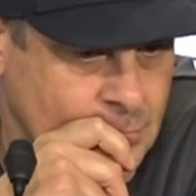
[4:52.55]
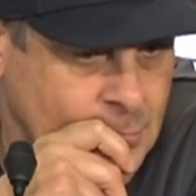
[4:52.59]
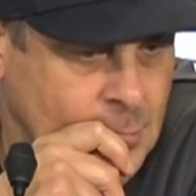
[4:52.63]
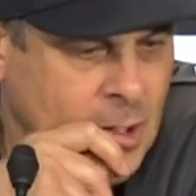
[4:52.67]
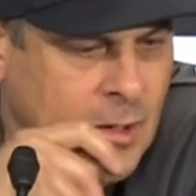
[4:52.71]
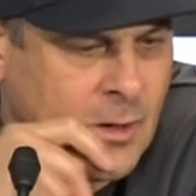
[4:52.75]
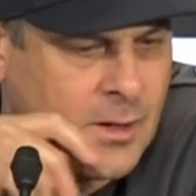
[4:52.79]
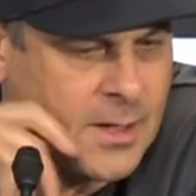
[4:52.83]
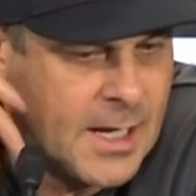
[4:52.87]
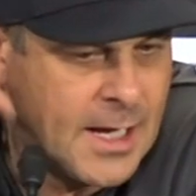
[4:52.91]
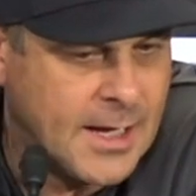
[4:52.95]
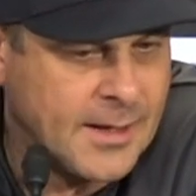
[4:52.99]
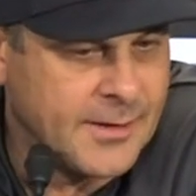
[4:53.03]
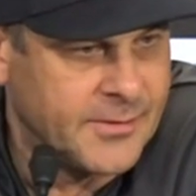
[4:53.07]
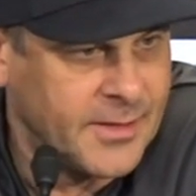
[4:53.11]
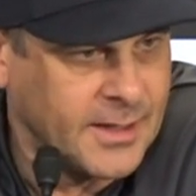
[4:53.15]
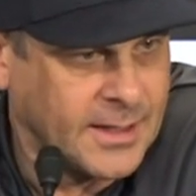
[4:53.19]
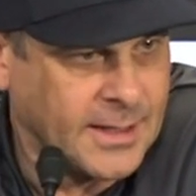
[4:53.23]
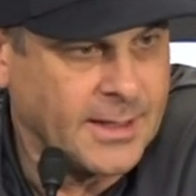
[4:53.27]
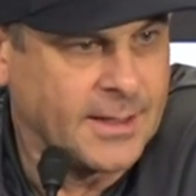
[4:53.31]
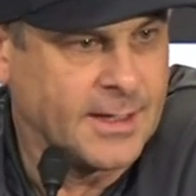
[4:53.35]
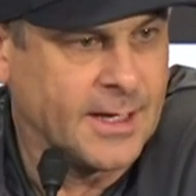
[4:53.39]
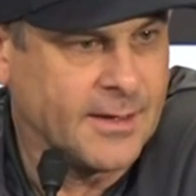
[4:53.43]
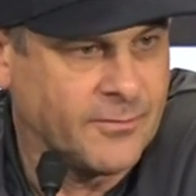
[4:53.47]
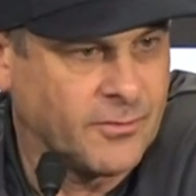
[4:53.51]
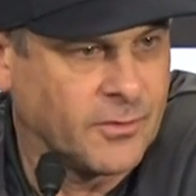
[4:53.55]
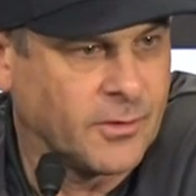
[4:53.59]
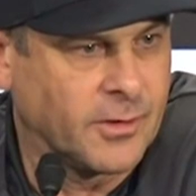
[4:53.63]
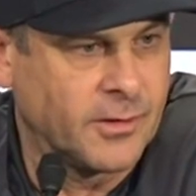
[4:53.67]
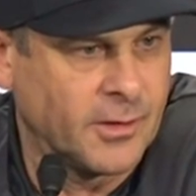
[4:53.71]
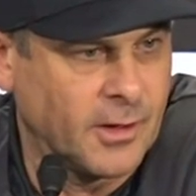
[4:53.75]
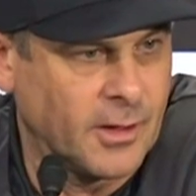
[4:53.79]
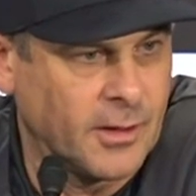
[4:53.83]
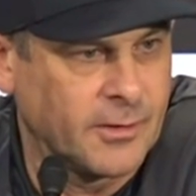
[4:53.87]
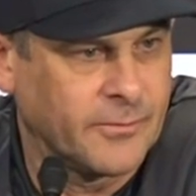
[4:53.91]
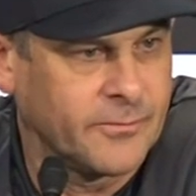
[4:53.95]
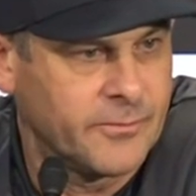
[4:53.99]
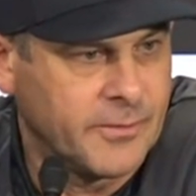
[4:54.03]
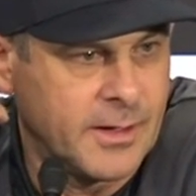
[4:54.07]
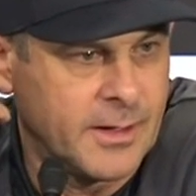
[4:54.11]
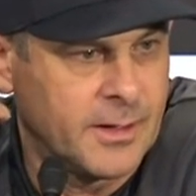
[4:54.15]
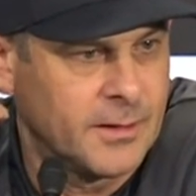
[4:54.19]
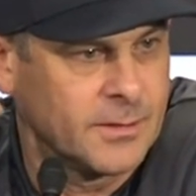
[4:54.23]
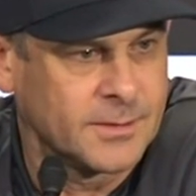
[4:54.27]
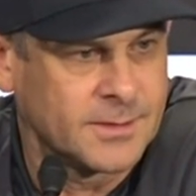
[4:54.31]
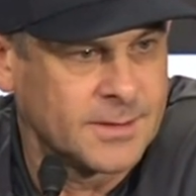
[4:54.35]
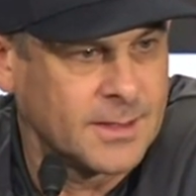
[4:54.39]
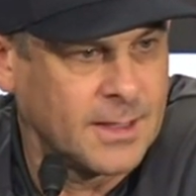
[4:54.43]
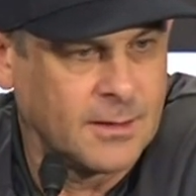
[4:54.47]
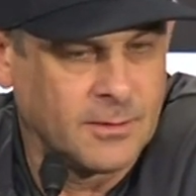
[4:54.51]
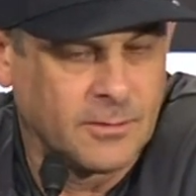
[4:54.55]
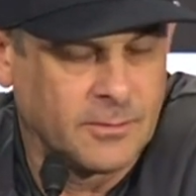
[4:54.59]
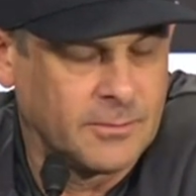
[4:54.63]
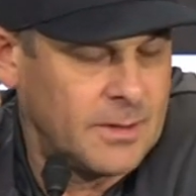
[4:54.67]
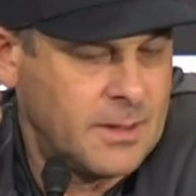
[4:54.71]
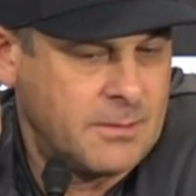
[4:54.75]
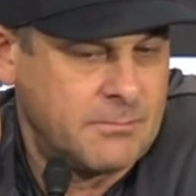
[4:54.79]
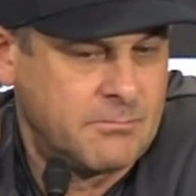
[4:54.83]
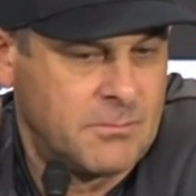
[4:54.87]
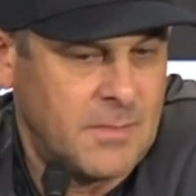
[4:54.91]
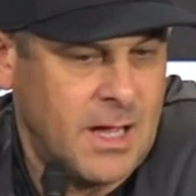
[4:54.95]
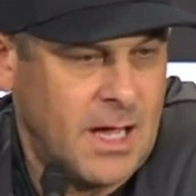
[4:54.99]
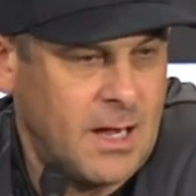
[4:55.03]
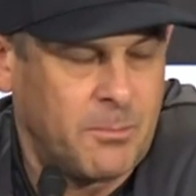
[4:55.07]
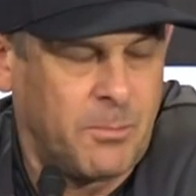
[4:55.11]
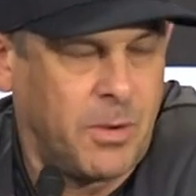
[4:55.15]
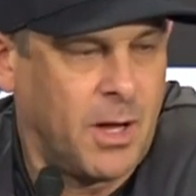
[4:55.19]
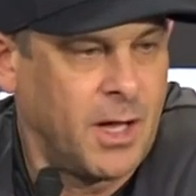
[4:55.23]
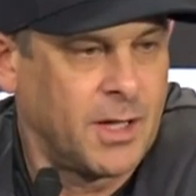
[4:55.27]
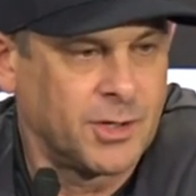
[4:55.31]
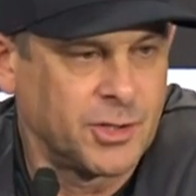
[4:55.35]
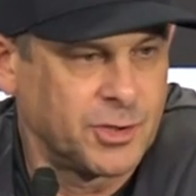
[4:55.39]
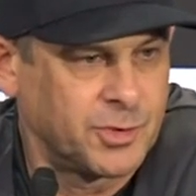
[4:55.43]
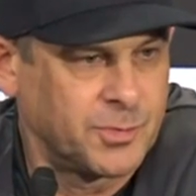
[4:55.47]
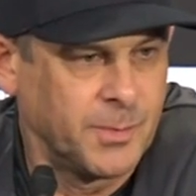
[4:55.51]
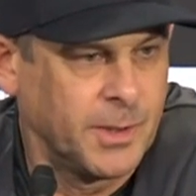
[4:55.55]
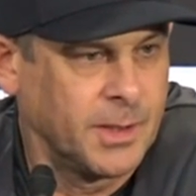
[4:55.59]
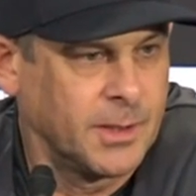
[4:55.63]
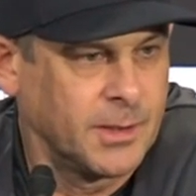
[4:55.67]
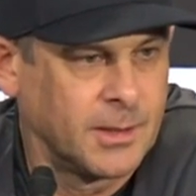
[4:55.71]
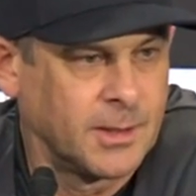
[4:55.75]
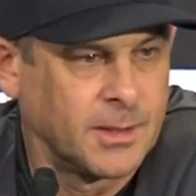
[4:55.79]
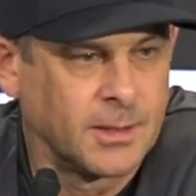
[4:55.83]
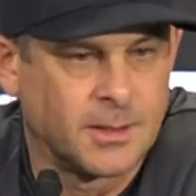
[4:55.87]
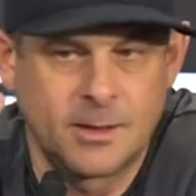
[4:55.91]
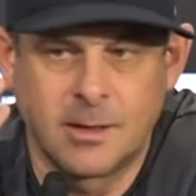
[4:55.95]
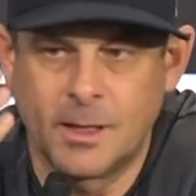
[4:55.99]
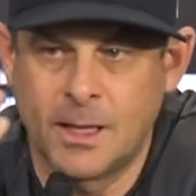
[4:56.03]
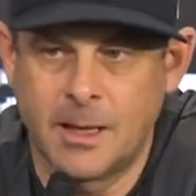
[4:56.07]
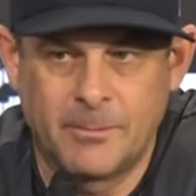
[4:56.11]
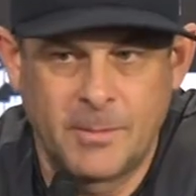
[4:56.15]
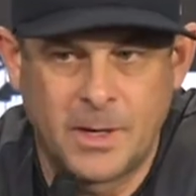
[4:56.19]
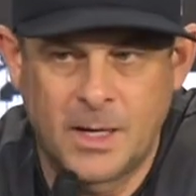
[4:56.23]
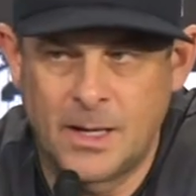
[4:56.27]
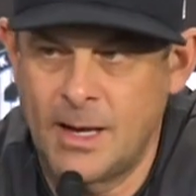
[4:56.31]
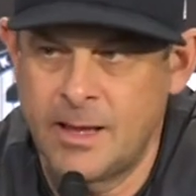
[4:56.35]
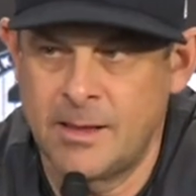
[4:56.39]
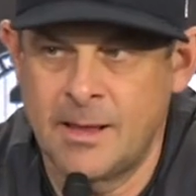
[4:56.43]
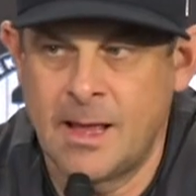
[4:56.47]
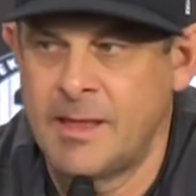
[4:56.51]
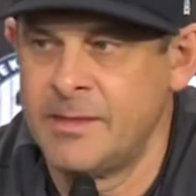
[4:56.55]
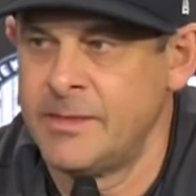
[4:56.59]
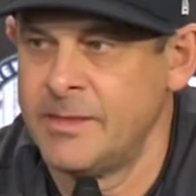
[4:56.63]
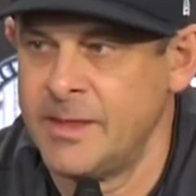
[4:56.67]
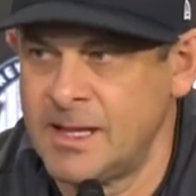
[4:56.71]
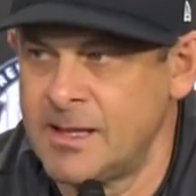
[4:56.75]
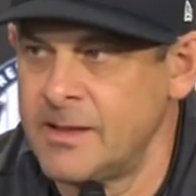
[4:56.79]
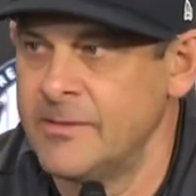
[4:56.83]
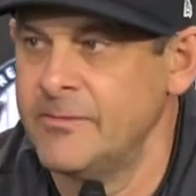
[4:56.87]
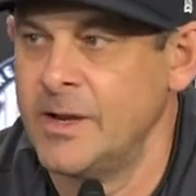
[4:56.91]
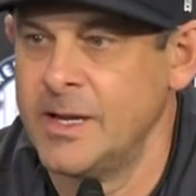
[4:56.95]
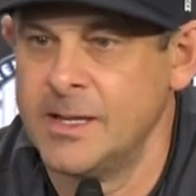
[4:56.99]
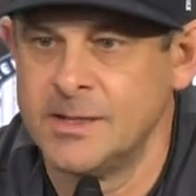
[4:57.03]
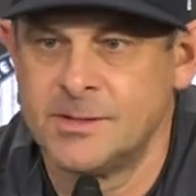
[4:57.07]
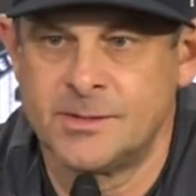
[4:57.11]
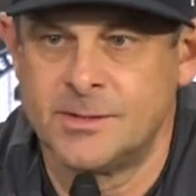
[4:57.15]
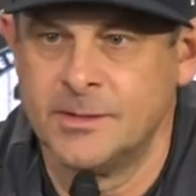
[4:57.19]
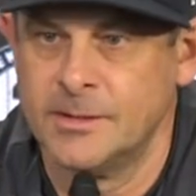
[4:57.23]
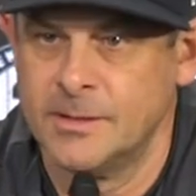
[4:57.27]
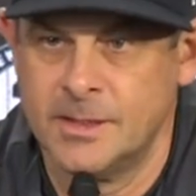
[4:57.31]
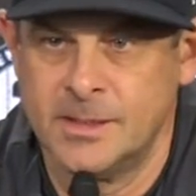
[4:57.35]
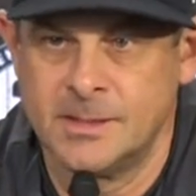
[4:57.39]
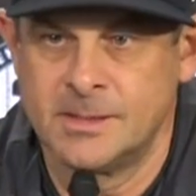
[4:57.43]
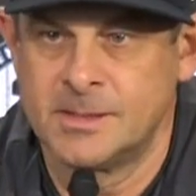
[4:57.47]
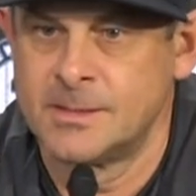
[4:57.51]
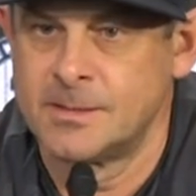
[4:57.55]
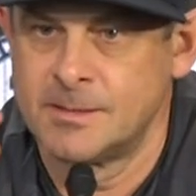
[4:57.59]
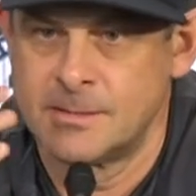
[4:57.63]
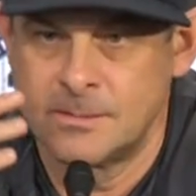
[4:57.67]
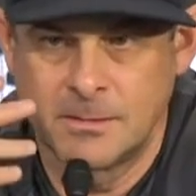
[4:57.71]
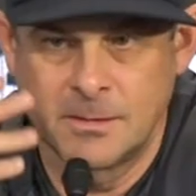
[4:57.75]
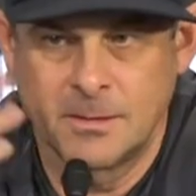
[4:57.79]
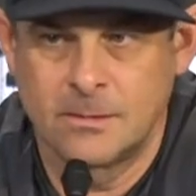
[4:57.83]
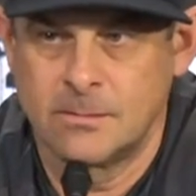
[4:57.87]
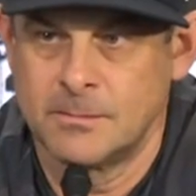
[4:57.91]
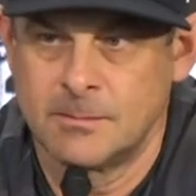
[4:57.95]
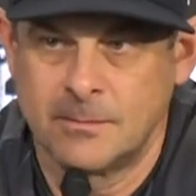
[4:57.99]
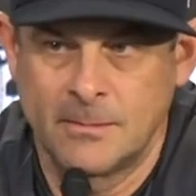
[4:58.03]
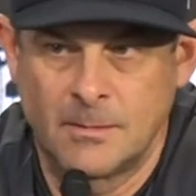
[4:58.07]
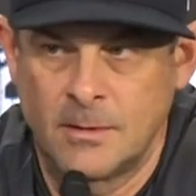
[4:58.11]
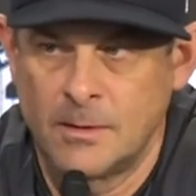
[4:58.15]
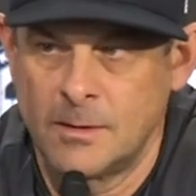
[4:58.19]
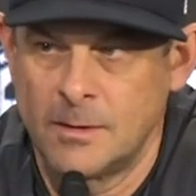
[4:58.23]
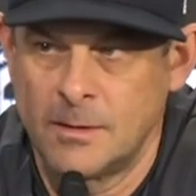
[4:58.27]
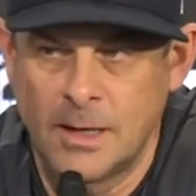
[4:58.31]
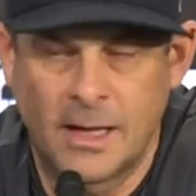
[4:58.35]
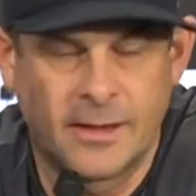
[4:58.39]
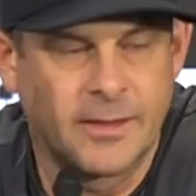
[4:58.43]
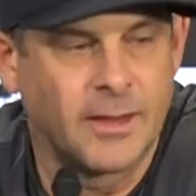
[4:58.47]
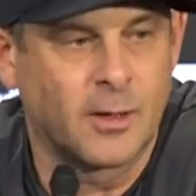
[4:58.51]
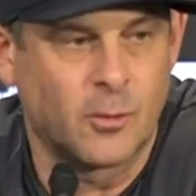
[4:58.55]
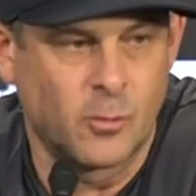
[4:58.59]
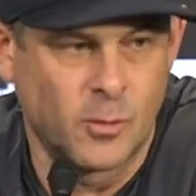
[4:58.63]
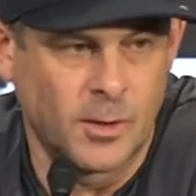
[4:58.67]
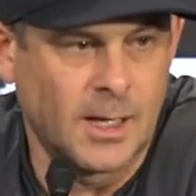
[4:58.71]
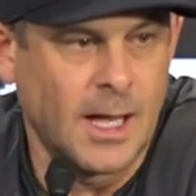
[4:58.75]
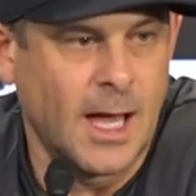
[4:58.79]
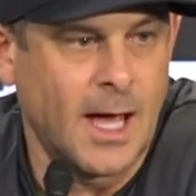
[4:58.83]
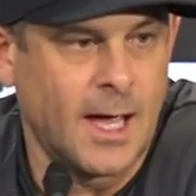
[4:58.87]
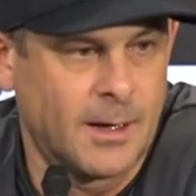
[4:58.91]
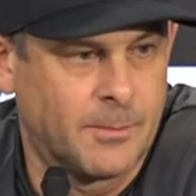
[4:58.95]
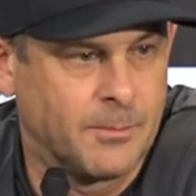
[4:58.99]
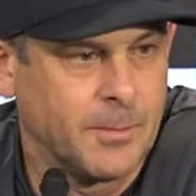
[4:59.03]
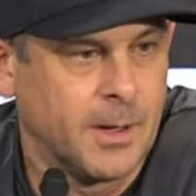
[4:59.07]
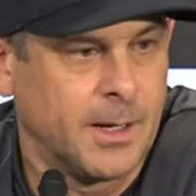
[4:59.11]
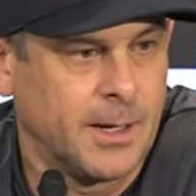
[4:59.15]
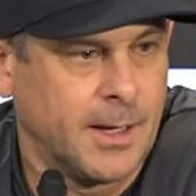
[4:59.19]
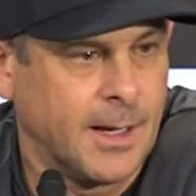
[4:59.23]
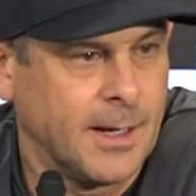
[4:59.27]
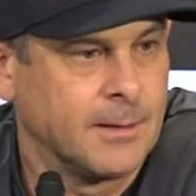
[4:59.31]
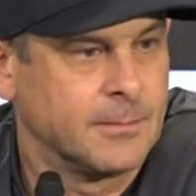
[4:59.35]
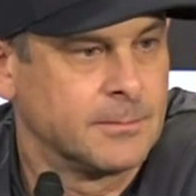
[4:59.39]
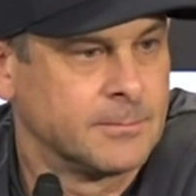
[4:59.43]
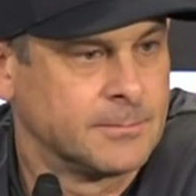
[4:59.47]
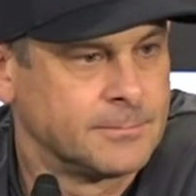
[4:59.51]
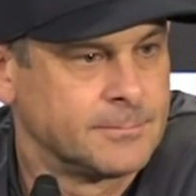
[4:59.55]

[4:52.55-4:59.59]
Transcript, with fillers: Oh yeah, I think he definitely thought it foul. It's not, not a punishment. Just clarify. I mean, I, I think I've answered this. I think we got it by now.